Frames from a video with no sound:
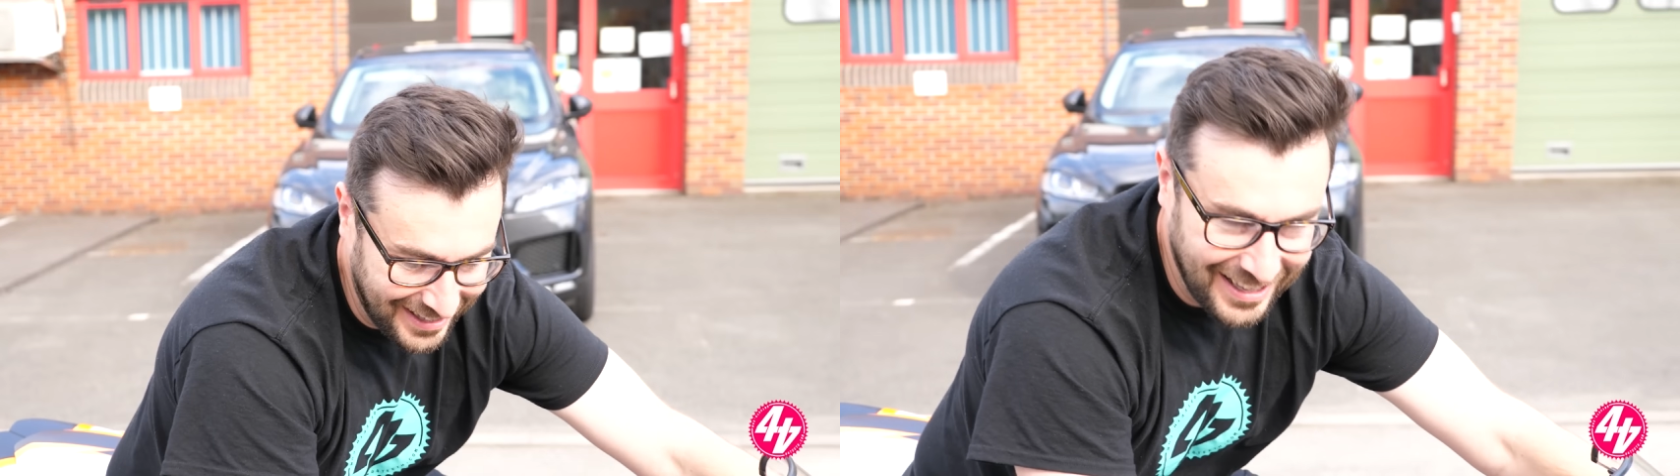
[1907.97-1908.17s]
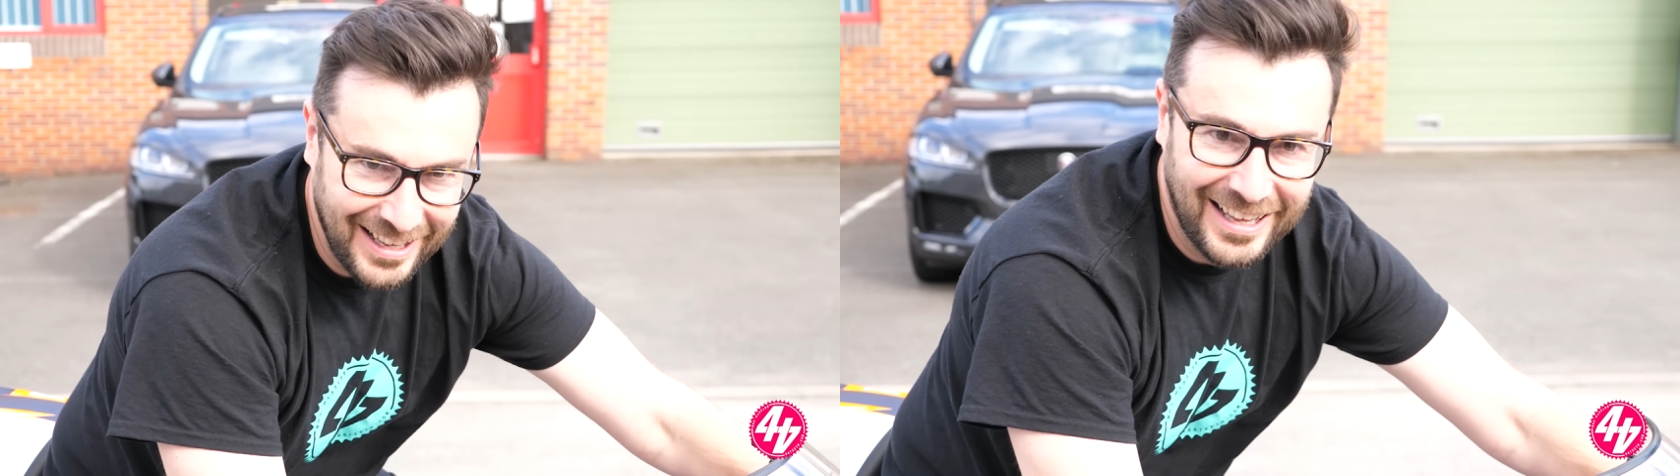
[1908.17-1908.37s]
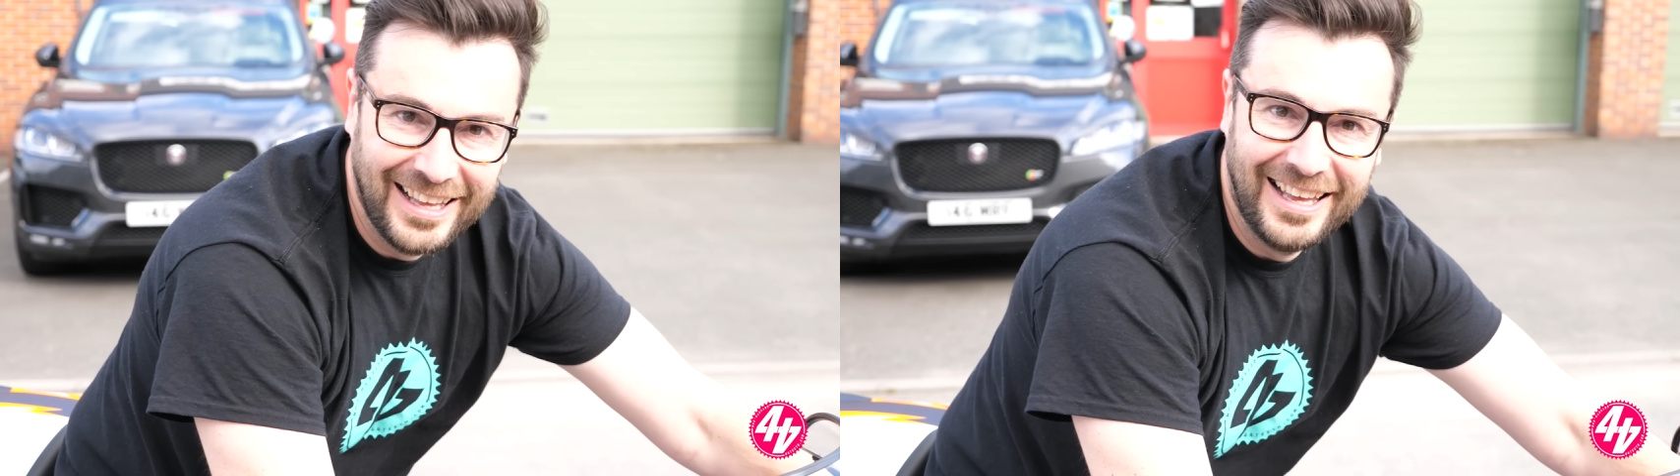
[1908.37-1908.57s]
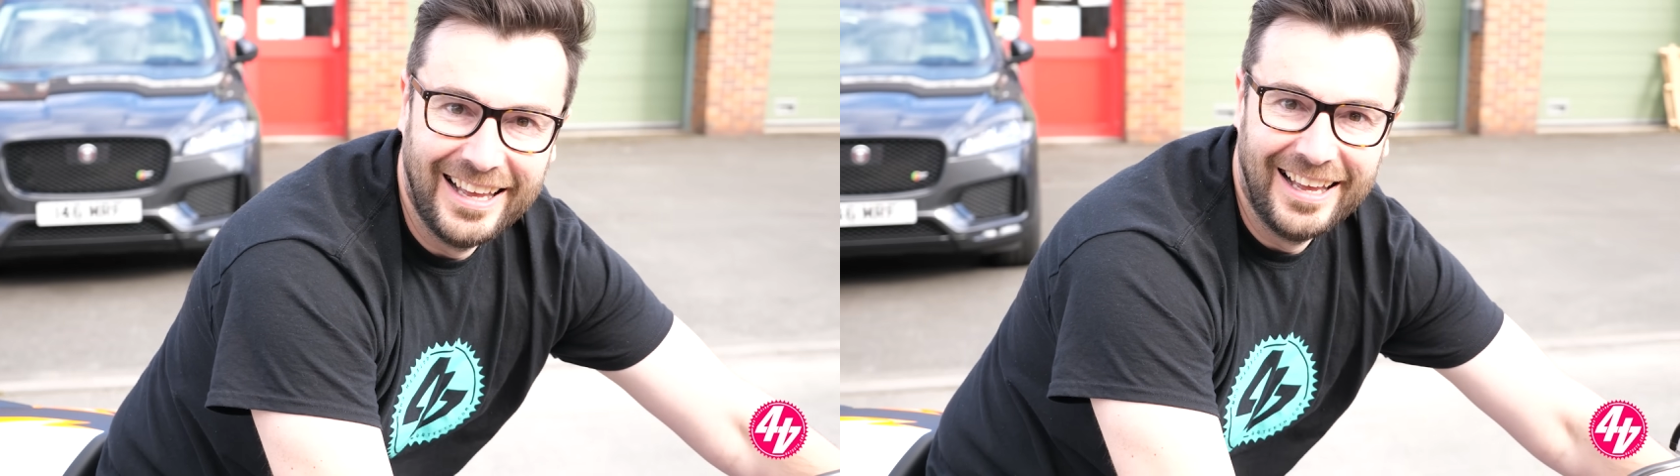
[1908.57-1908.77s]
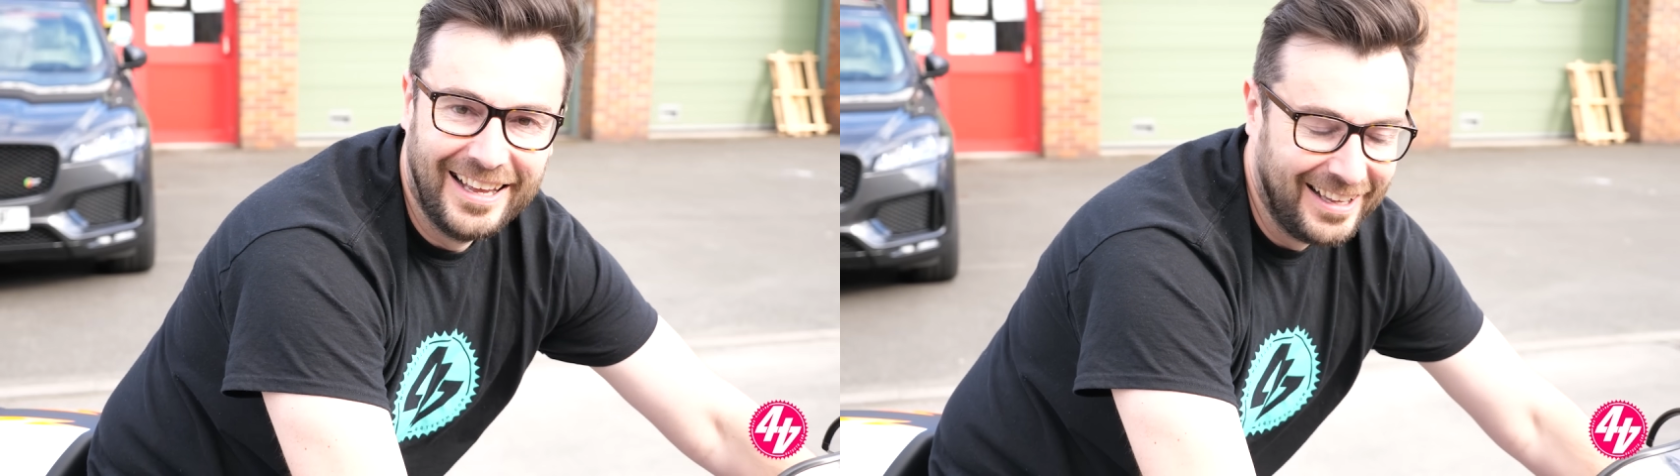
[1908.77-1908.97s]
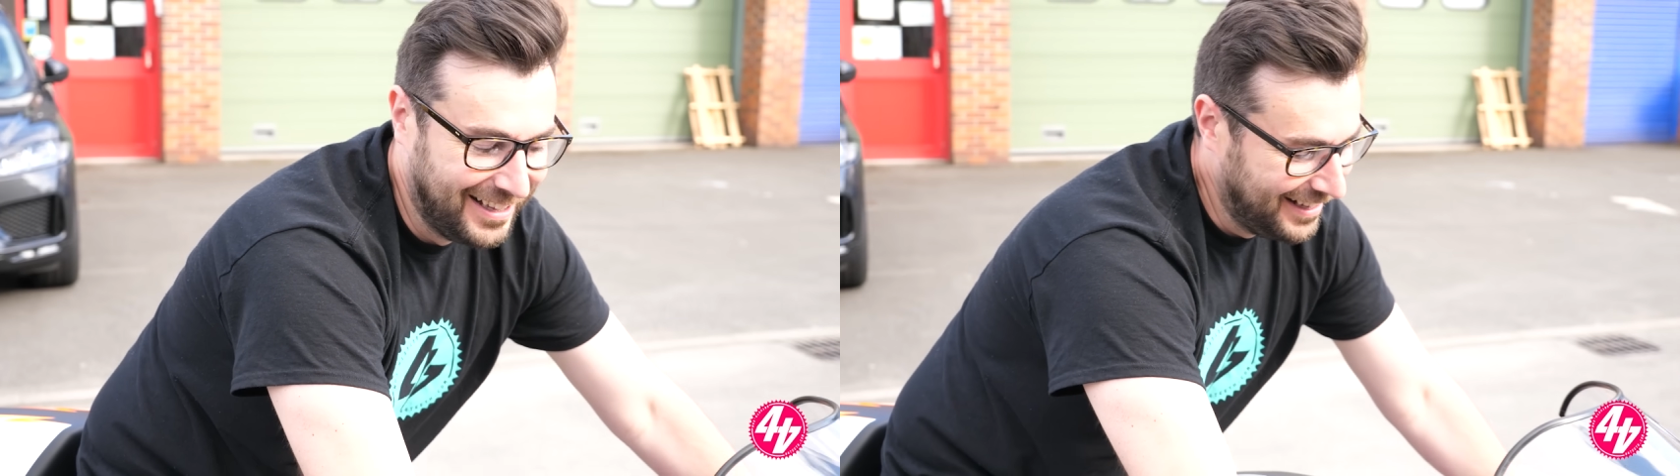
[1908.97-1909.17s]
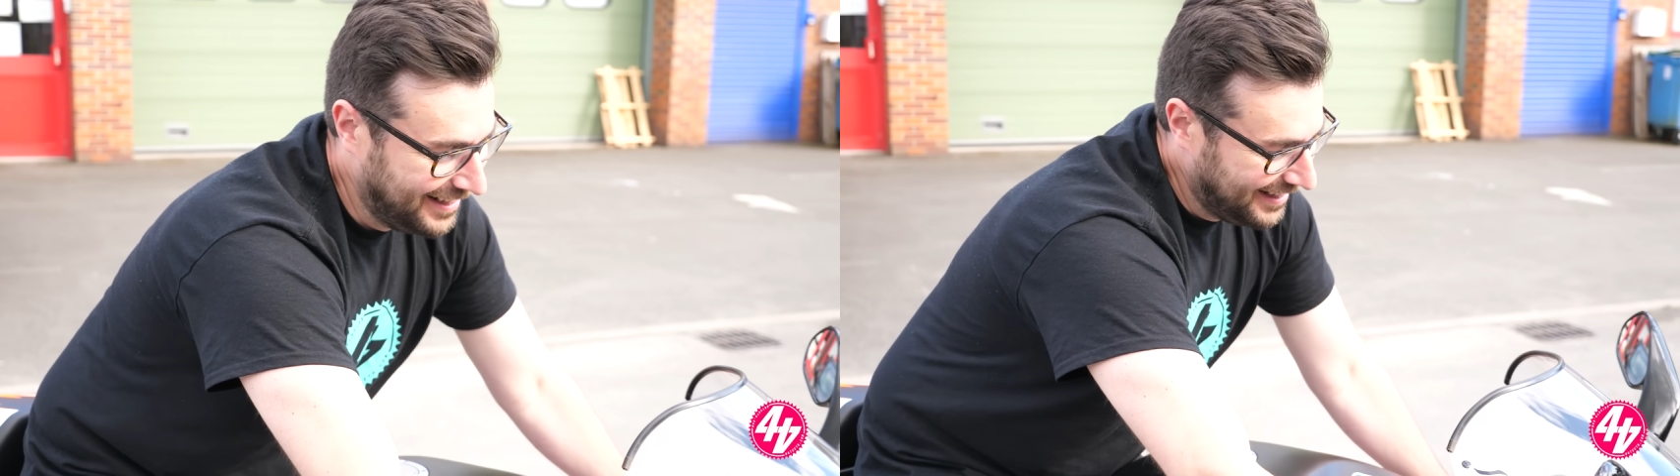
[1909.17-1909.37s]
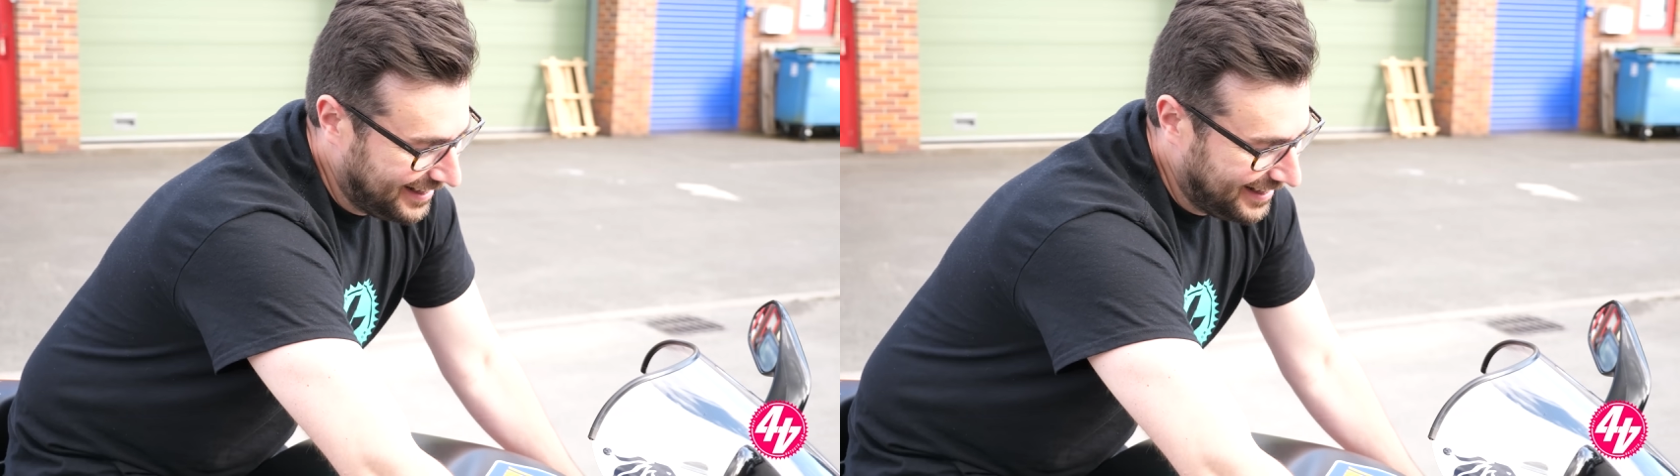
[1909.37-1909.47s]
How does that feel? Does it